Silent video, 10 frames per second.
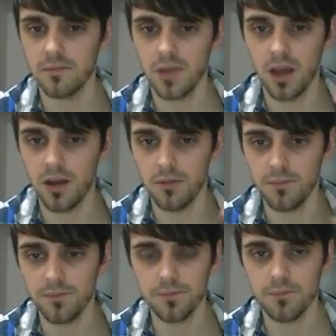
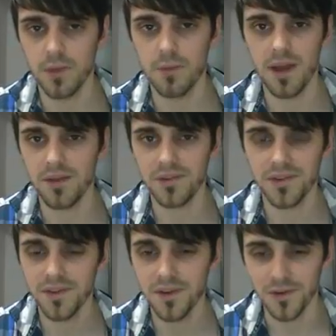my
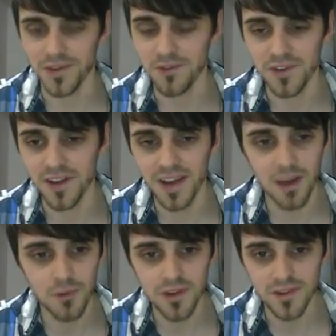maths or something like that.
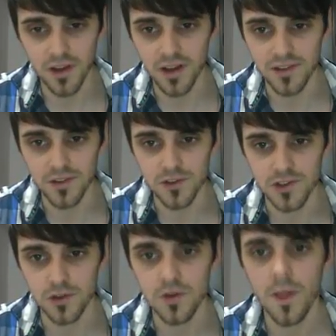I'm not entirely too
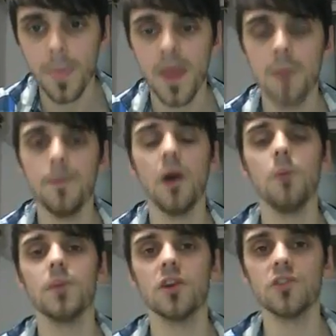sure.
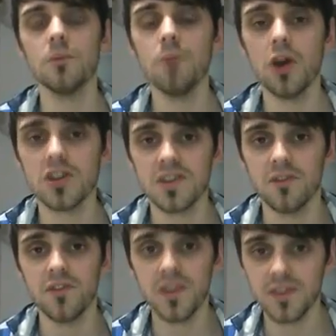But because I'm purchasing
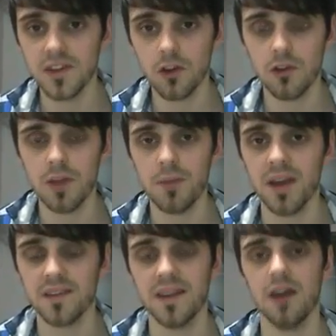$50 ad
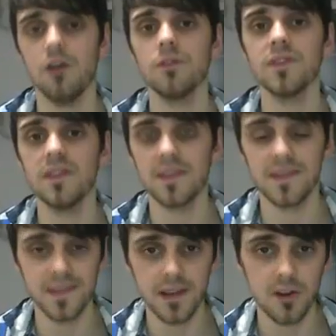packs now, obviously it
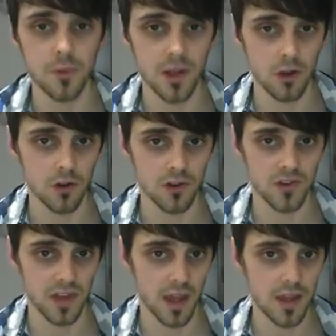takes a little bit longer
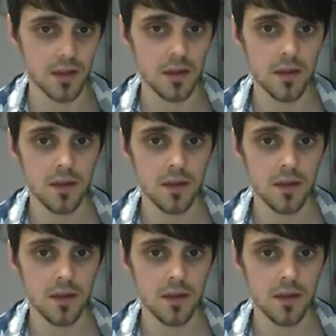to gain.